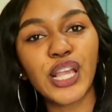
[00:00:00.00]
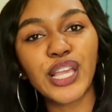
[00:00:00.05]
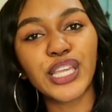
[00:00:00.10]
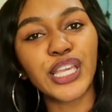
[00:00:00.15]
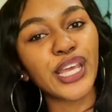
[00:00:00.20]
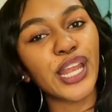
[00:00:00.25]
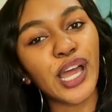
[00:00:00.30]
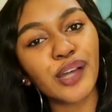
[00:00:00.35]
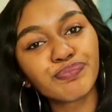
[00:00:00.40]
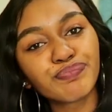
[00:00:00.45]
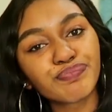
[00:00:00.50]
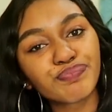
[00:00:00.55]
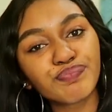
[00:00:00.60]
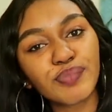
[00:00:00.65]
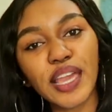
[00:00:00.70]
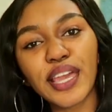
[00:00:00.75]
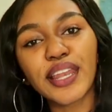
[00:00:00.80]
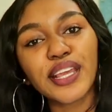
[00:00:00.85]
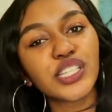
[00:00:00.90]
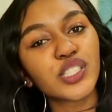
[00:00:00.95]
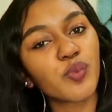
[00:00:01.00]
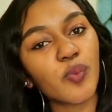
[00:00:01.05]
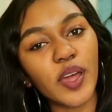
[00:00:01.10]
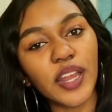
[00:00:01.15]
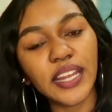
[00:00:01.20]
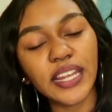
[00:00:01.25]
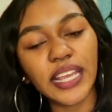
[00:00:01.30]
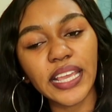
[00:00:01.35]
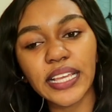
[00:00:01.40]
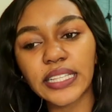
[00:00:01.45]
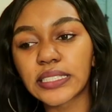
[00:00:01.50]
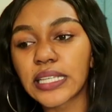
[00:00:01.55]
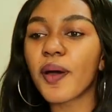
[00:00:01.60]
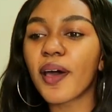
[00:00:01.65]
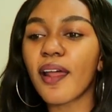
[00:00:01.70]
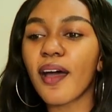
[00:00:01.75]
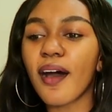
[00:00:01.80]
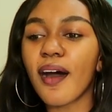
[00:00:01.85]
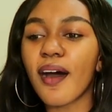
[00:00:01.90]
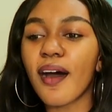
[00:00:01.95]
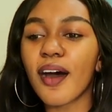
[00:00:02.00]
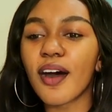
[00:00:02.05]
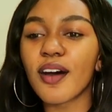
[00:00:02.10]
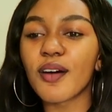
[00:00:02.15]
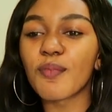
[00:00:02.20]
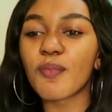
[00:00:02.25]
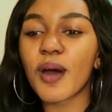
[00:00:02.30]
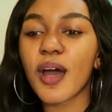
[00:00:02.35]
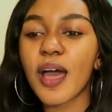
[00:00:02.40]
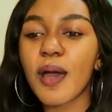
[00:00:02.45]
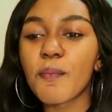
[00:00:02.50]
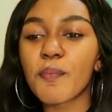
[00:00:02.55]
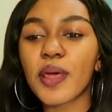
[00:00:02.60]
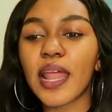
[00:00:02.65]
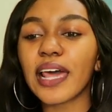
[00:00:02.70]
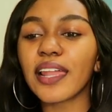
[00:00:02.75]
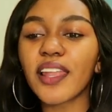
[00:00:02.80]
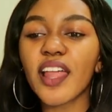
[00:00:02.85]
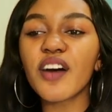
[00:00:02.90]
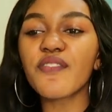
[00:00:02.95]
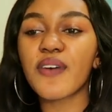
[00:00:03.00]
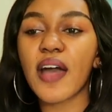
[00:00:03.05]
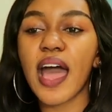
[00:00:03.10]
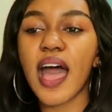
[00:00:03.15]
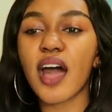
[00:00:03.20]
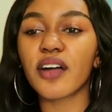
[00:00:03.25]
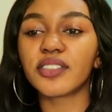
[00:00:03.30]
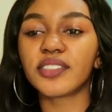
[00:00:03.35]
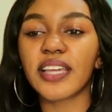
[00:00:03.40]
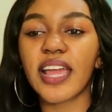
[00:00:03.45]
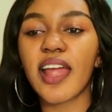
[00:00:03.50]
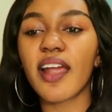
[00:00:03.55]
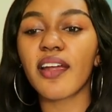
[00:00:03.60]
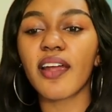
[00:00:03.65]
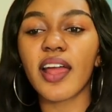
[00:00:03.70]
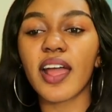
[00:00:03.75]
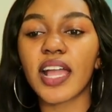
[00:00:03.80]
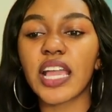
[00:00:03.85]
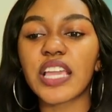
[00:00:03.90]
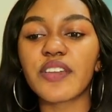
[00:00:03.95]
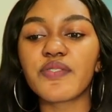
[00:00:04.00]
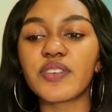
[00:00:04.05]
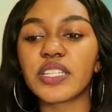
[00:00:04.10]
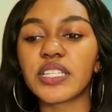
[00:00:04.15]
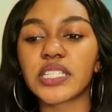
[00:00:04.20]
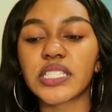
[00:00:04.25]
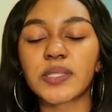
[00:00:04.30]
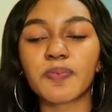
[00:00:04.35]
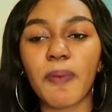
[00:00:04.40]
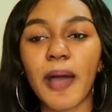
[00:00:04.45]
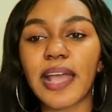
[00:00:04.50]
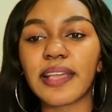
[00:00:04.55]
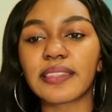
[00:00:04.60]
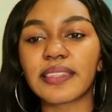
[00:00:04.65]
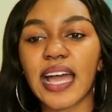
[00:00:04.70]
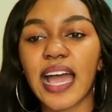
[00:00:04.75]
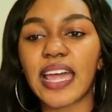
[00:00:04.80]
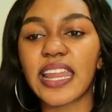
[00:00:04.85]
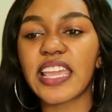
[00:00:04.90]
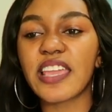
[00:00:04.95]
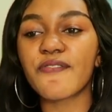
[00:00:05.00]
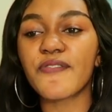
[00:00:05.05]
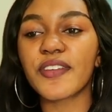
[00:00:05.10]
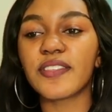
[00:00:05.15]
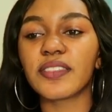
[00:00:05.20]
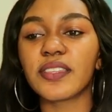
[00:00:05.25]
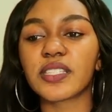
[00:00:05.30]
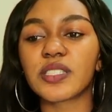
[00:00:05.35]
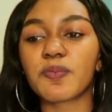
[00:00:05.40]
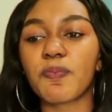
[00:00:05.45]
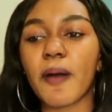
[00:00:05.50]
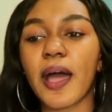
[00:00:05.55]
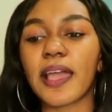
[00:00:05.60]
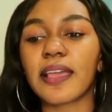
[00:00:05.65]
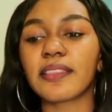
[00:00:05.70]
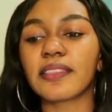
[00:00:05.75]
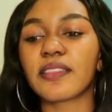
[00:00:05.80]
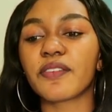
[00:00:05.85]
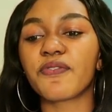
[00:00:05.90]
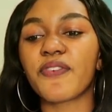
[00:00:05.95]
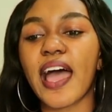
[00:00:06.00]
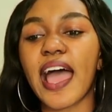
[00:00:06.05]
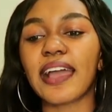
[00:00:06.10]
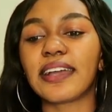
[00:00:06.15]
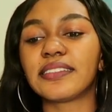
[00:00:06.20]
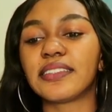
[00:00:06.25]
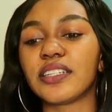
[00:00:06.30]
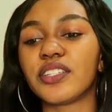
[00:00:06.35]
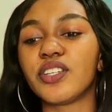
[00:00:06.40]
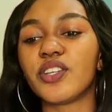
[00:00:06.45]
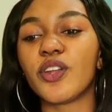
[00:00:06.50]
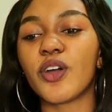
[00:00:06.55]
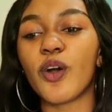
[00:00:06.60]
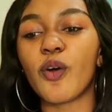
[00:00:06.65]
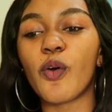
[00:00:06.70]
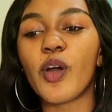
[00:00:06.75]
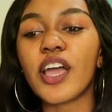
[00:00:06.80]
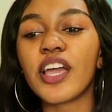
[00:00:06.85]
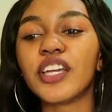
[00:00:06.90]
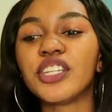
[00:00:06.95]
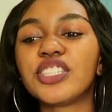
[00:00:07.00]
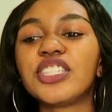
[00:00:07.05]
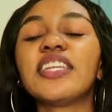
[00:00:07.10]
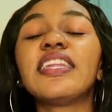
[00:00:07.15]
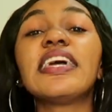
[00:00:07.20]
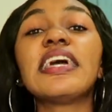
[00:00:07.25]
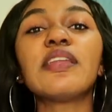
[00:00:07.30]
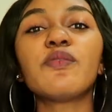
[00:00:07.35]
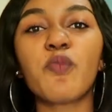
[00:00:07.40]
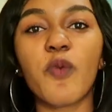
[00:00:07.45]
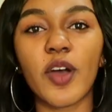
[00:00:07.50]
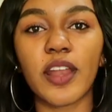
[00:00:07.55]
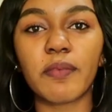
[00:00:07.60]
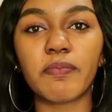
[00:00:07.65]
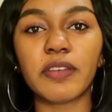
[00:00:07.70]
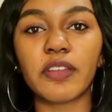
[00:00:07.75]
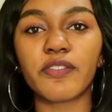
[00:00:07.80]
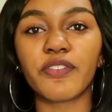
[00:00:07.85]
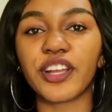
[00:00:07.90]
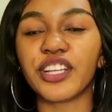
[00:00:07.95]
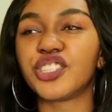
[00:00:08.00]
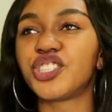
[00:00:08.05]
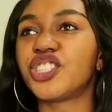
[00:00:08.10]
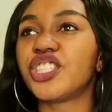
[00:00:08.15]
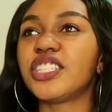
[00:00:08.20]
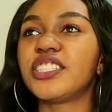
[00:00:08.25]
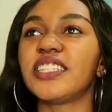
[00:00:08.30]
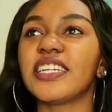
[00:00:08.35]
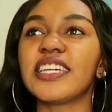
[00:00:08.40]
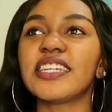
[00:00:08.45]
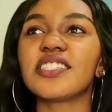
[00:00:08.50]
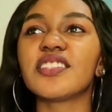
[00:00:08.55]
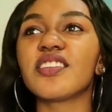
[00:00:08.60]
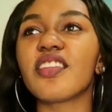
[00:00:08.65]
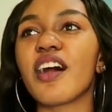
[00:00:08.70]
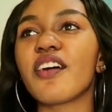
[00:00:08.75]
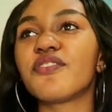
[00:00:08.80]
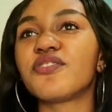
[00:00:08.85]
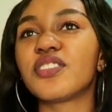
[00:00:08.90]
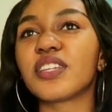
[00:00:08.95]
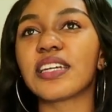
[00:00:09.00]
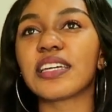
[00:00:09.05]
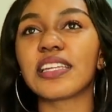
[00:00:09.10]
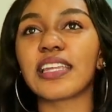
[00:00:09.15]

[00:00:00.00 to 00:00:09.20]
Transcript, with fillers: you know, it is what it is. But I love how Tara, even despite that, even despite the fact that, you know, she did want to be rich. She did love the